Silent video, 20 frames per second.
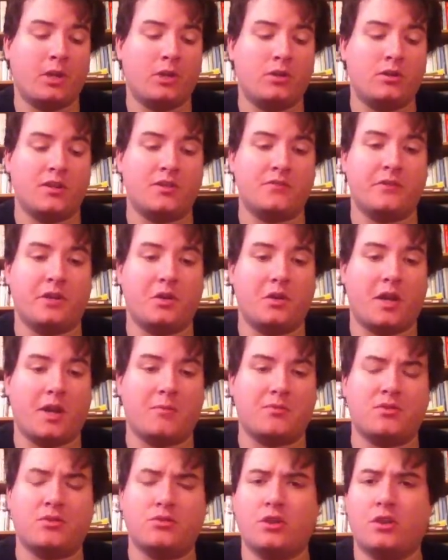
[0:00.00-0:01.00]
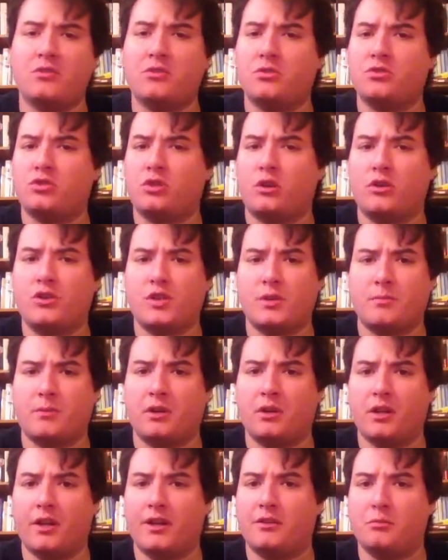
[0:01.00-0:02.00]
Does video games, and there's also Starship
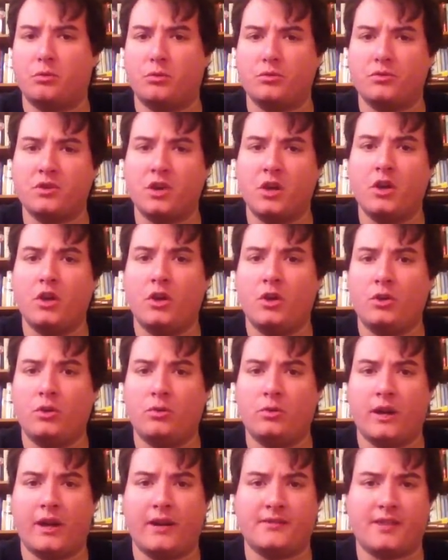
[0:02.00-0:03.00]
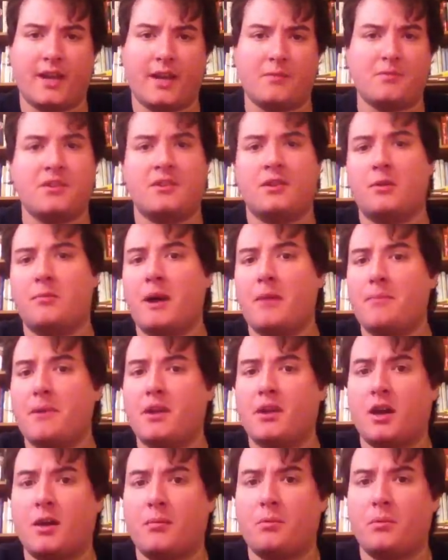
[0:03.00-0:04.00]
Collectibles who has games, and there might be
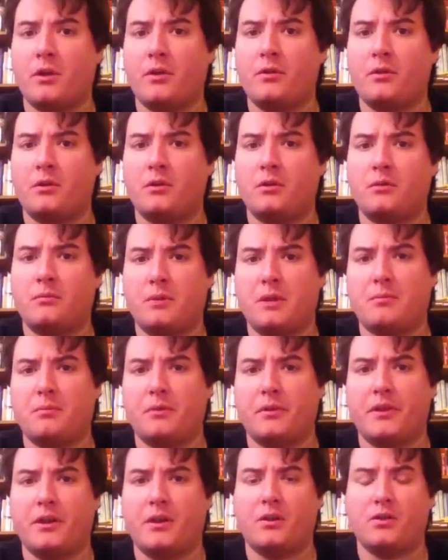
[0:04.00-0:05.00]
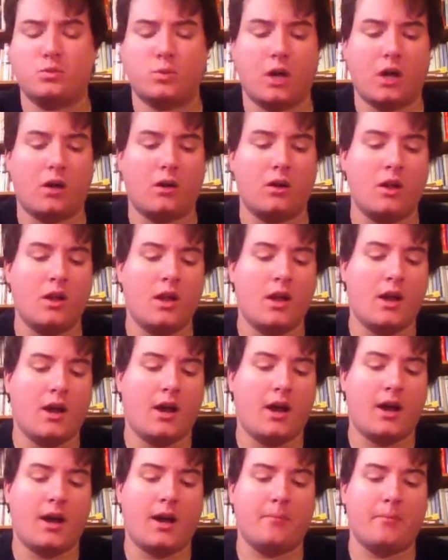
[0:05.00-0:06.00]
a couple other people in there as well.
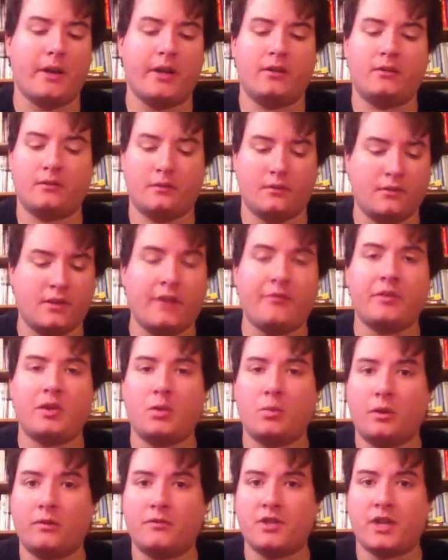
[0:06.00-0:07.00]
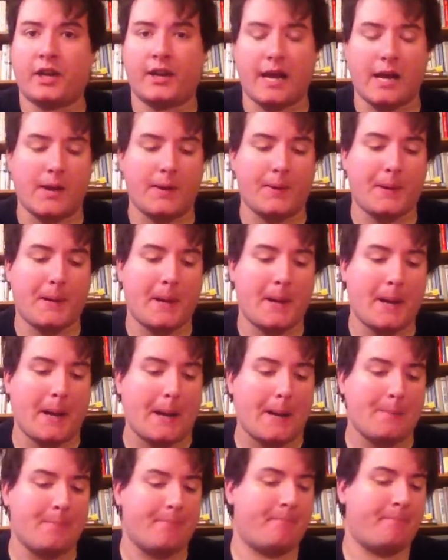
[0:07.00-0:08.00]
But definitely worth checking out.
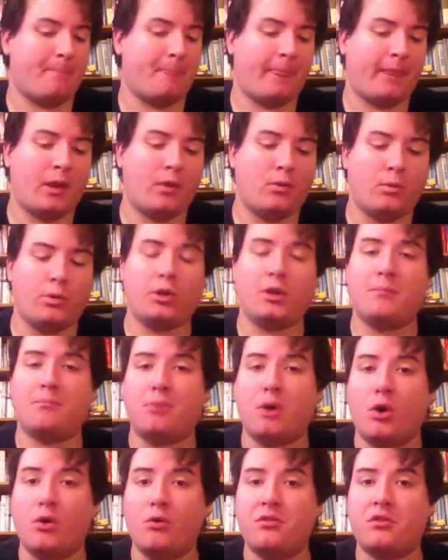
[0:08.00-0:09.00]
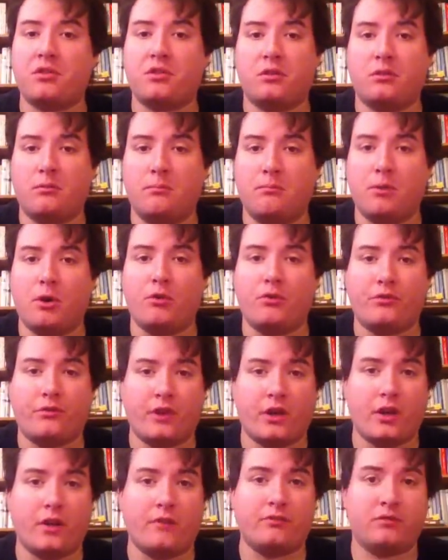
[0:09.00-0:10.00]
Really, both
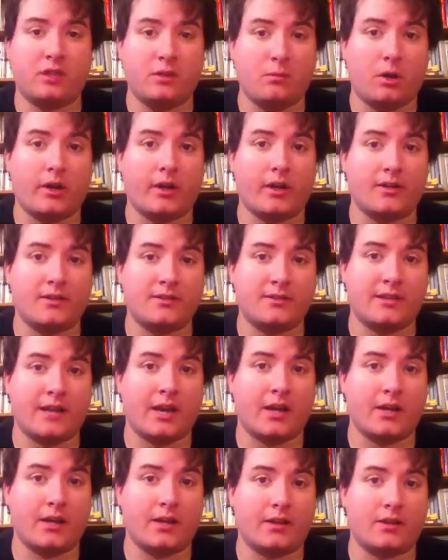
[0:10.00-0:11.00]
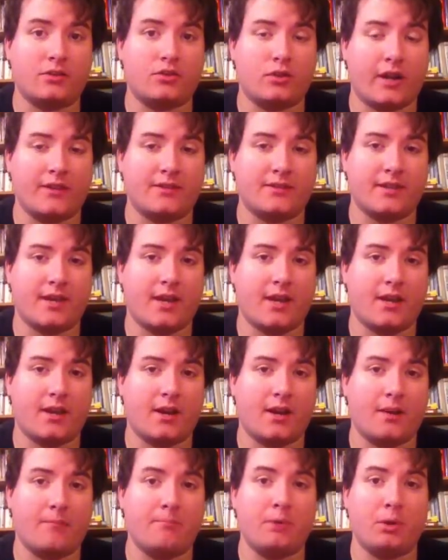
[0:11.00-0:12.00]
flea markets down at the tri-state,
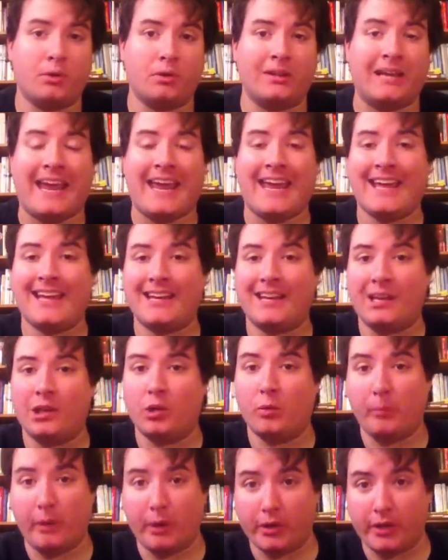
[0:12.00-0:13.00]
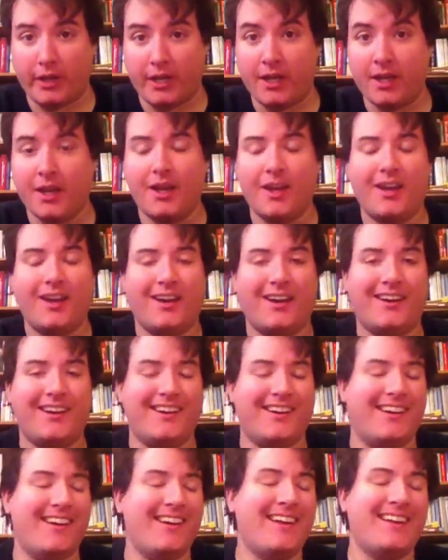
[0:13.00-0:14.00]
Milton and Hillbilly,
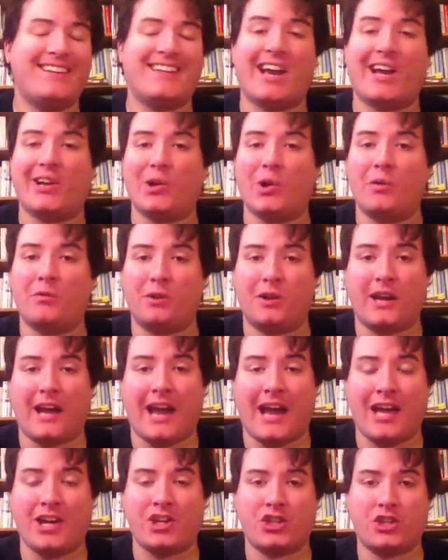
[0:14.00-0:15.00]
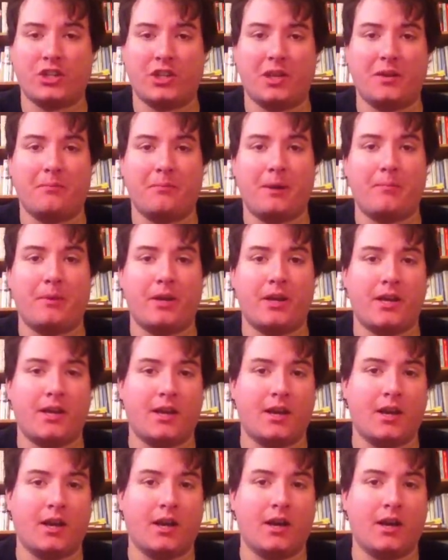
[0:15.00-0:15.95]
down over in Ashland. My buddy